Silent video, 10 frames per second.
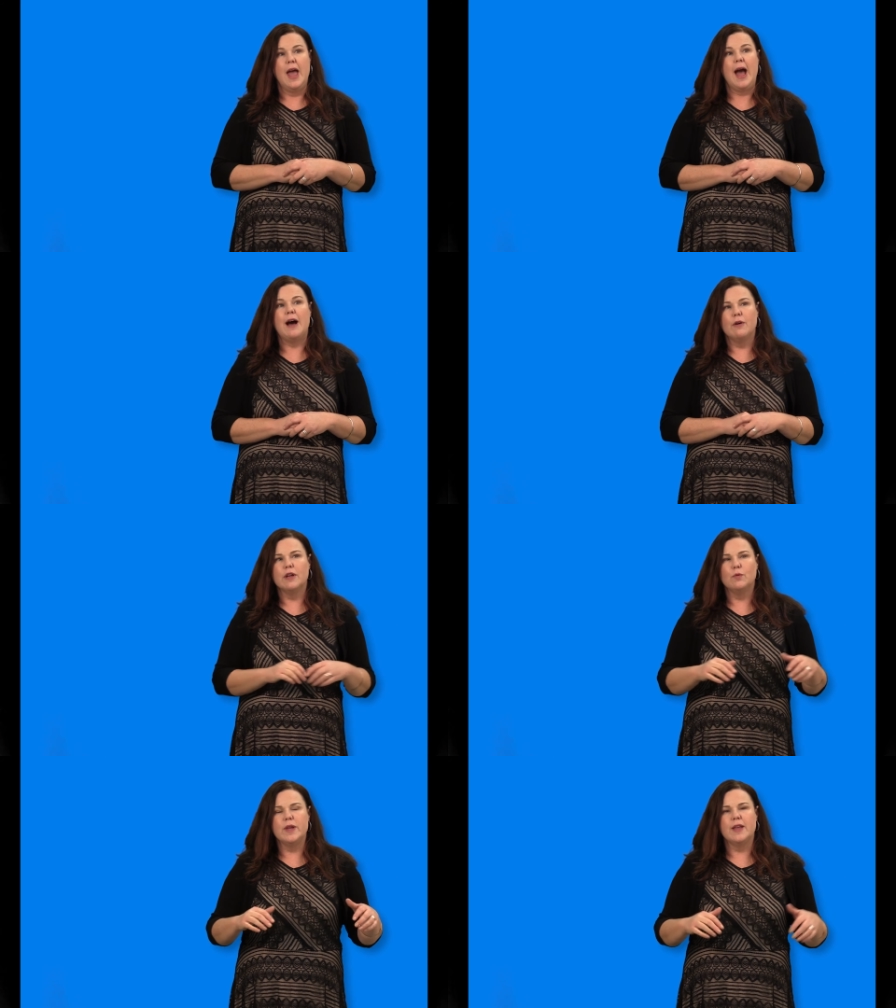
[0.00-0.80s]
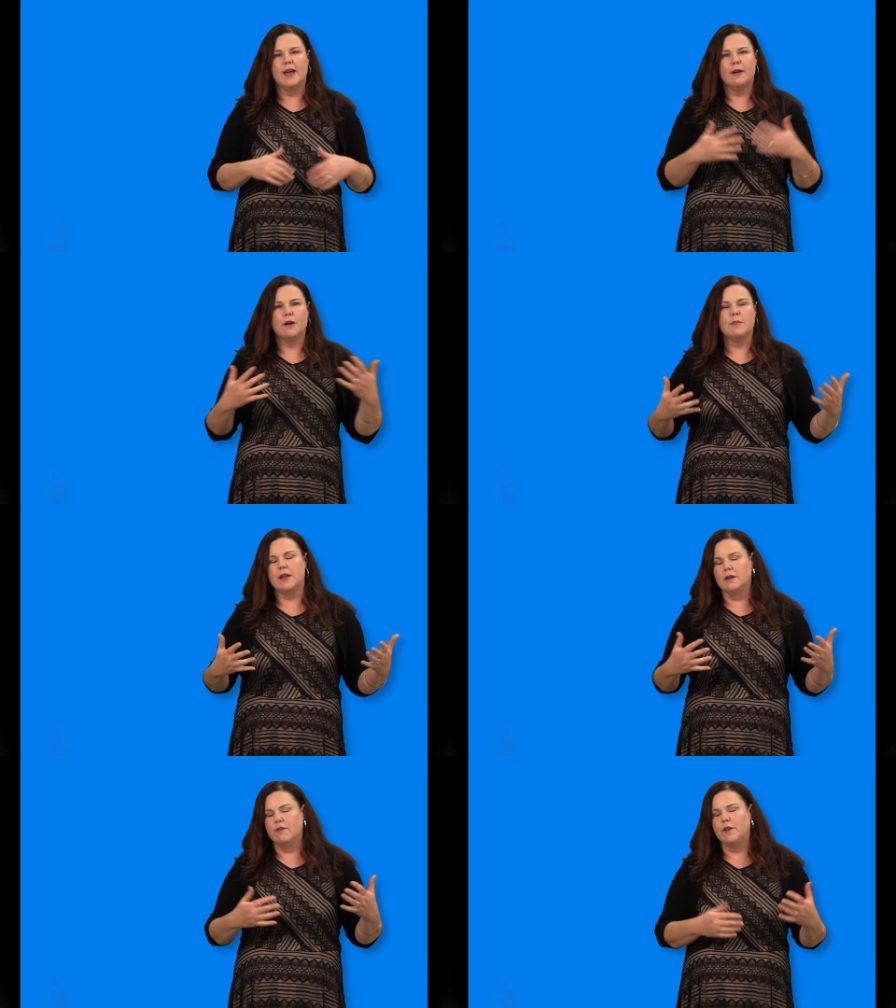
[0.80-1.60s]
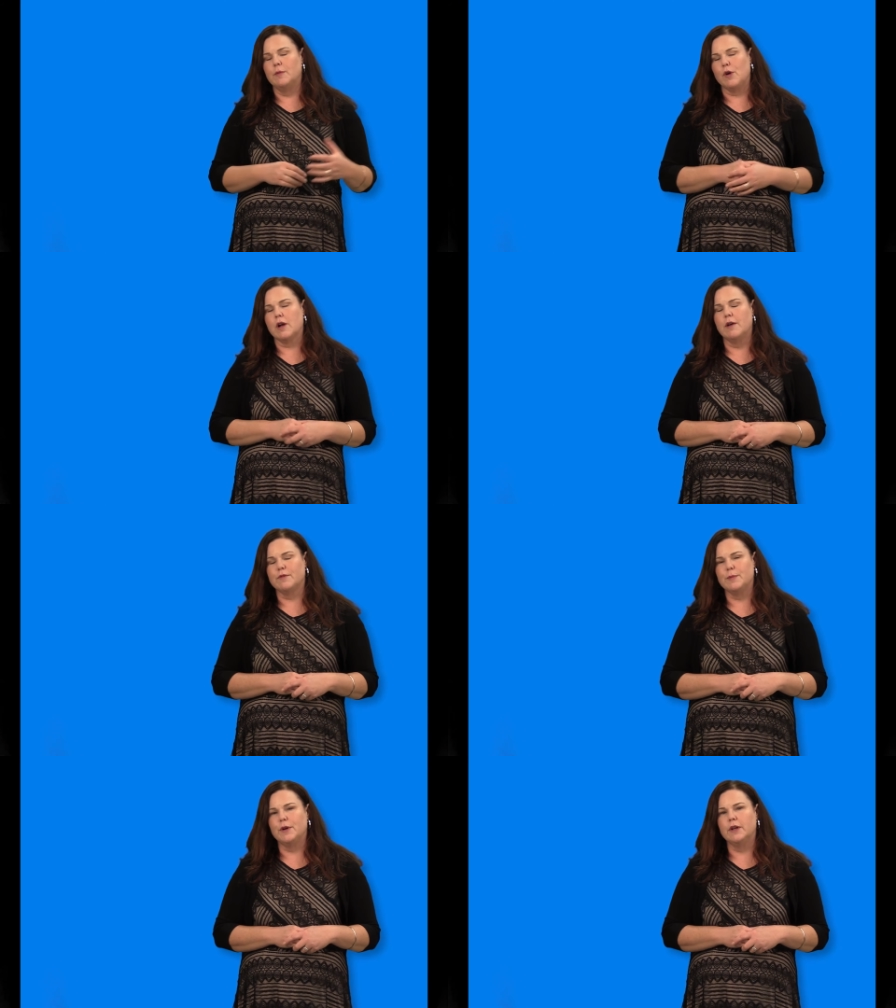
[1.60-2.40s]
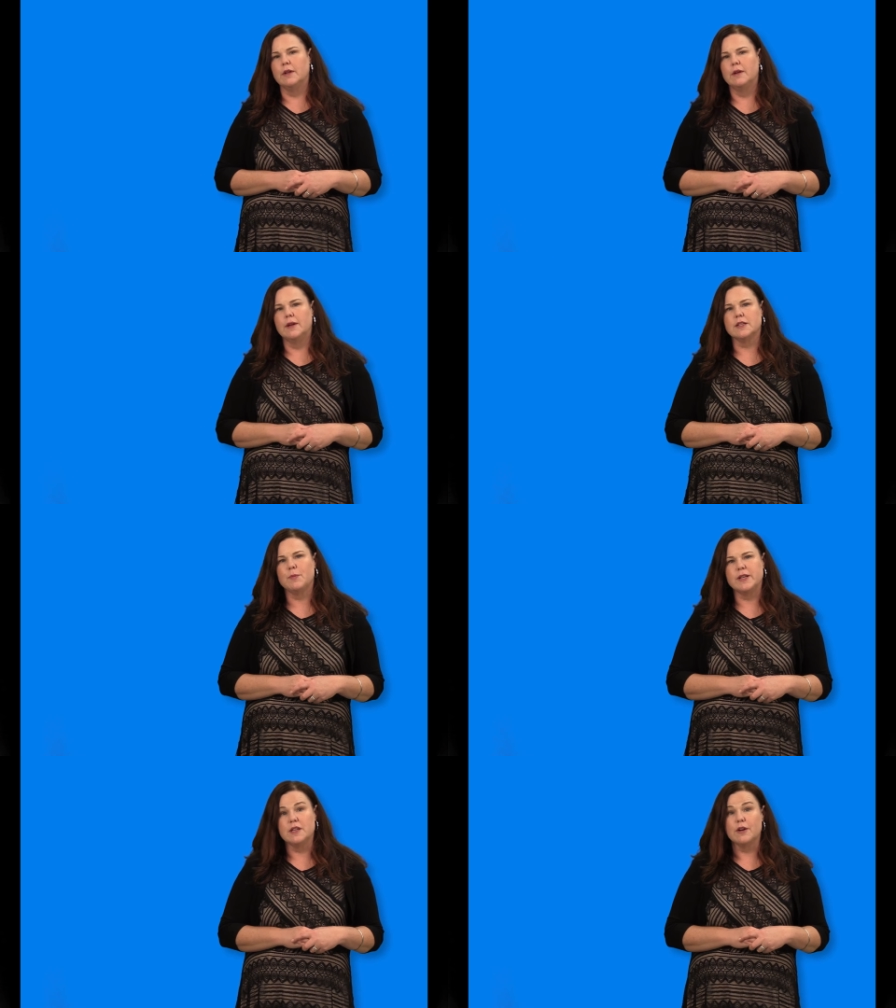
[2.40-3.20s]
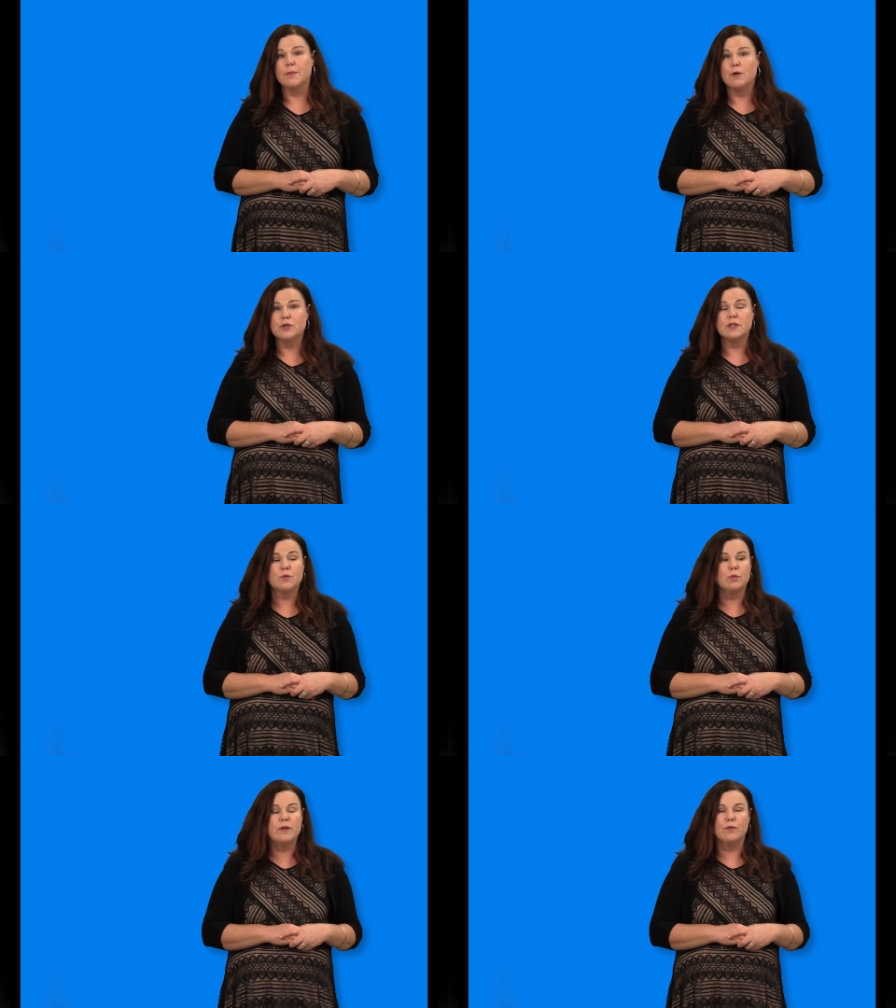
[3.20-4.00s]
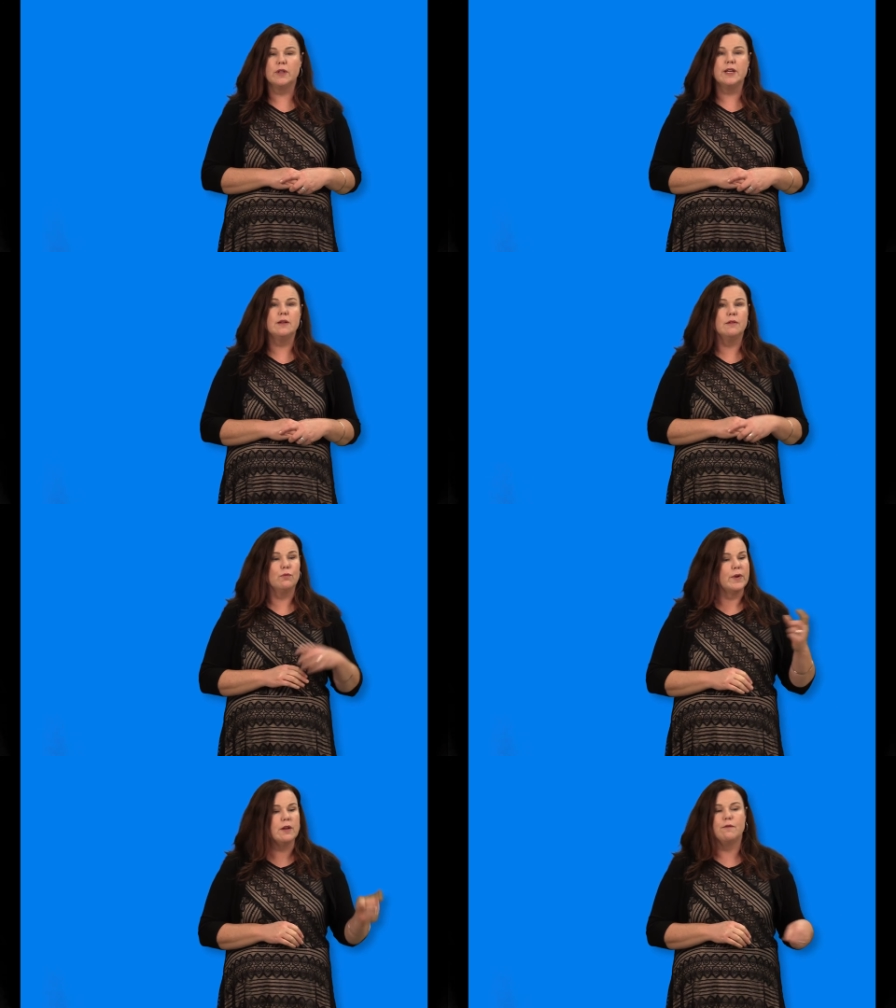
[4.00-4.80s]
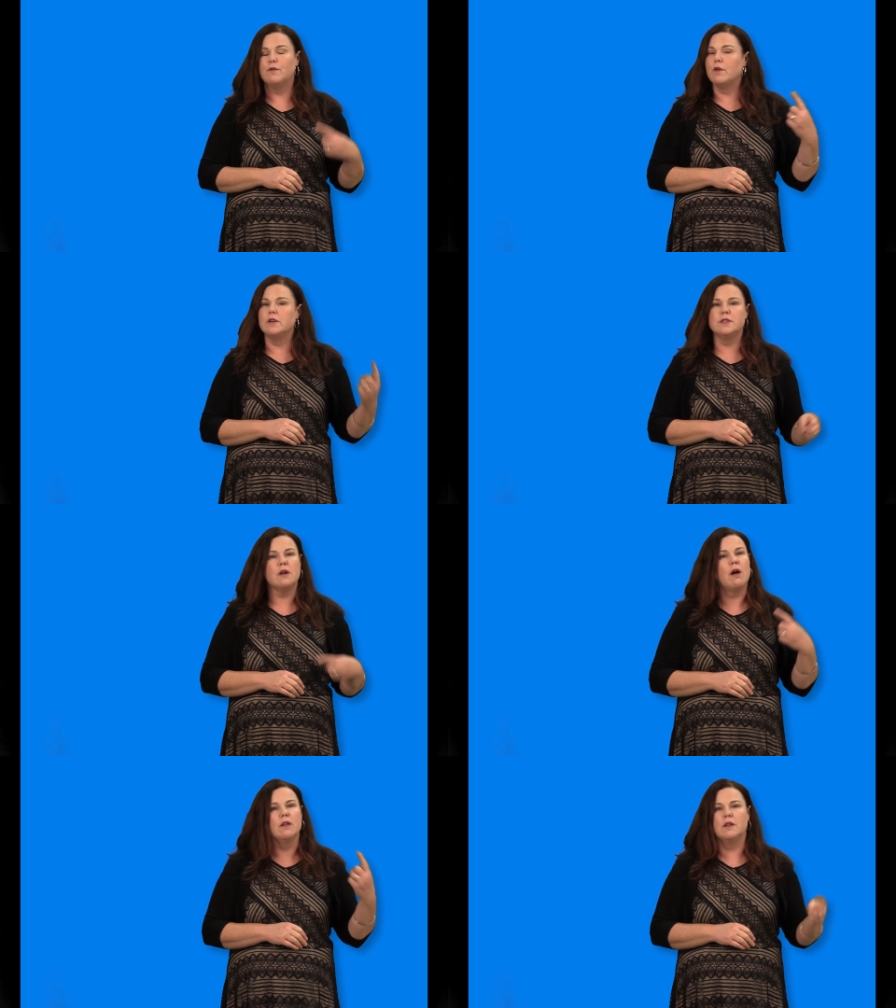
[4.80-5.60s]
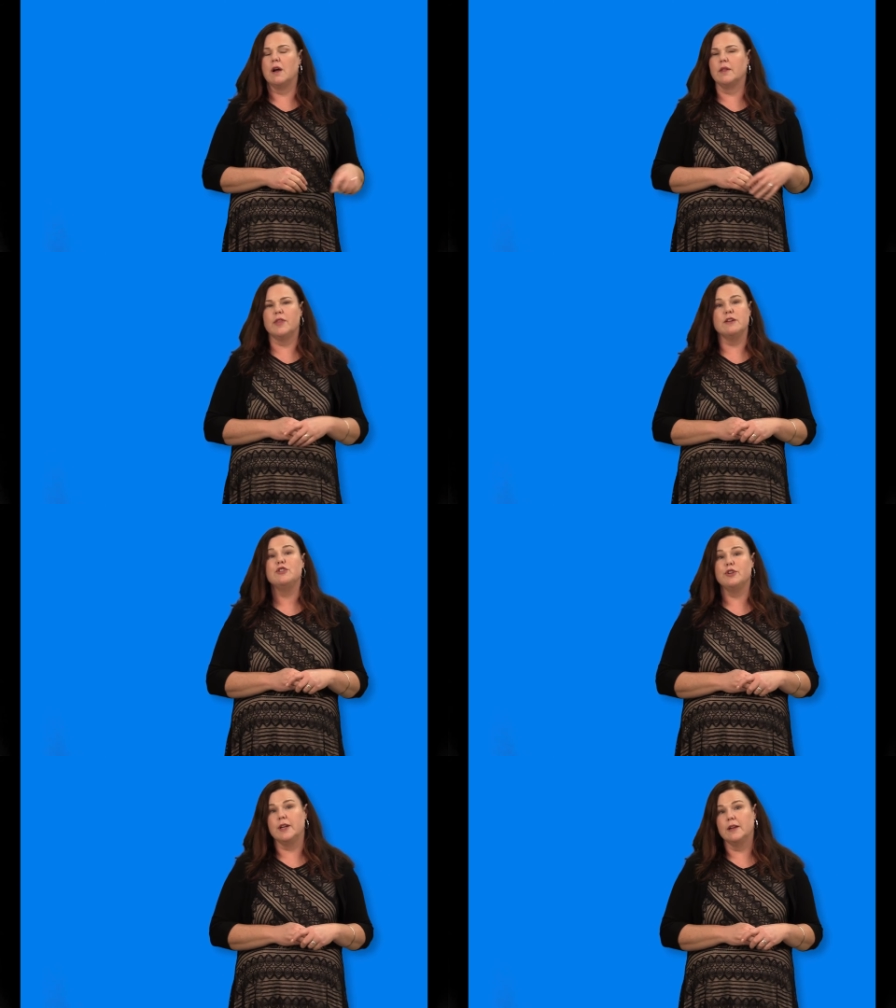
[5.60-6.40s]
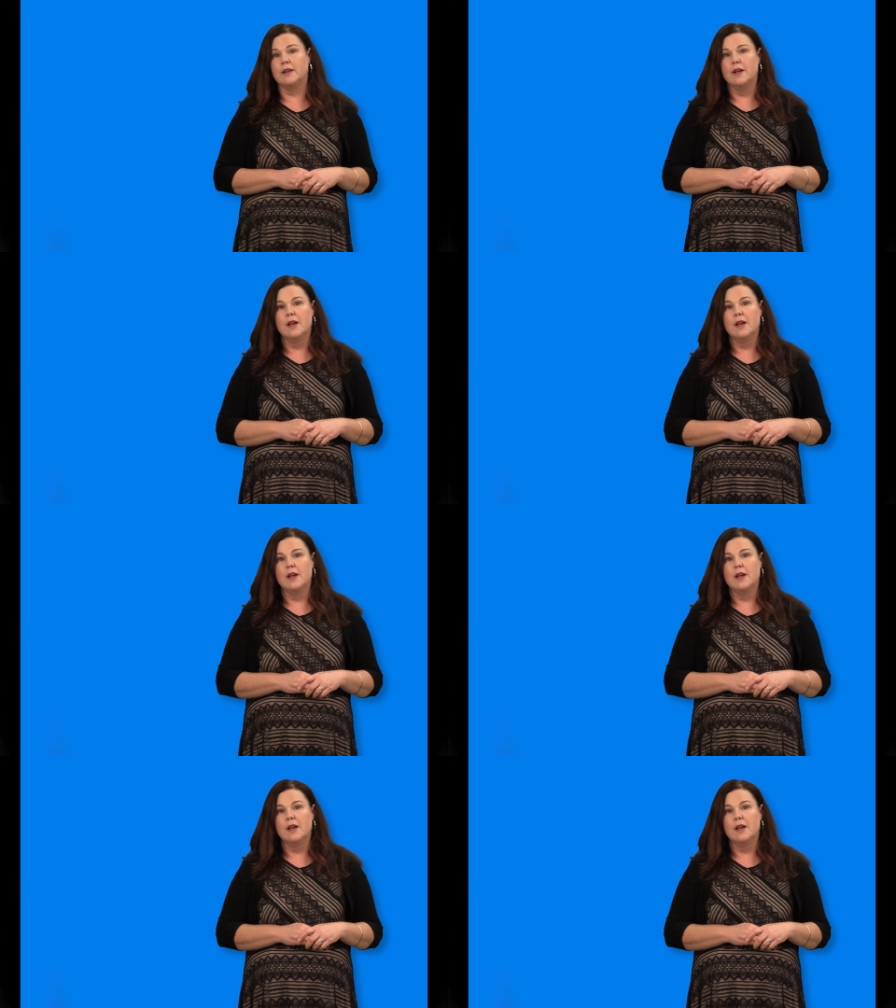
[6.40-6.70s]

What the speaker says: How can we get our men to feel more comfortable expressing their emotions when we really reinforced all along that they shouldn't?